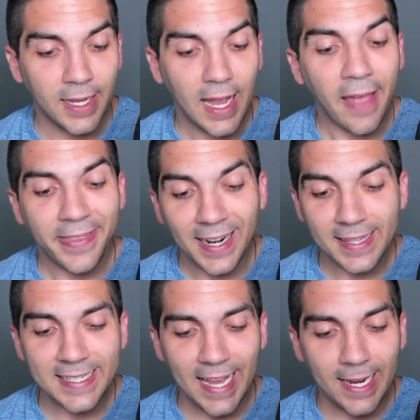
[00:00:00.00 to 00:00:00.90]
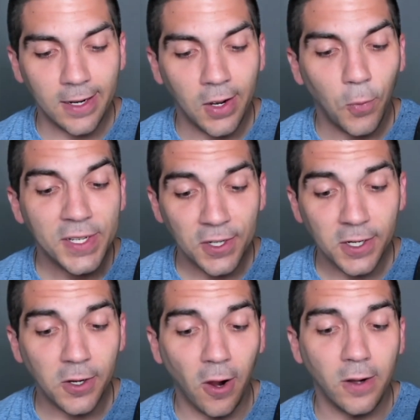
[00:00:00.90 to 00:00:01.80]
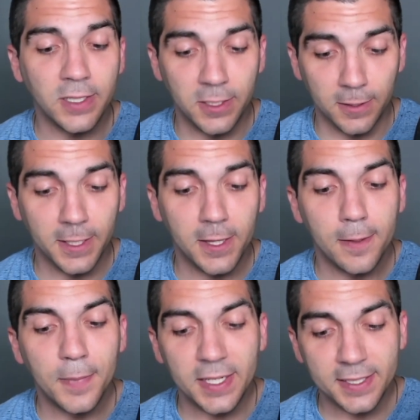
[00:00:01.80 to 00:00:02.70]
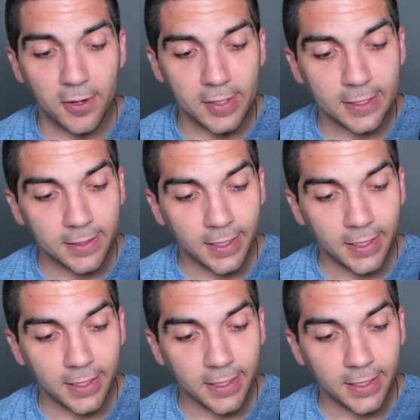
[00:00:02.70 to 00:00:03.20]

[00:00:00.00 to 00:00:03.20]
At the end of the day, we took a car to Duluth, Minnesota.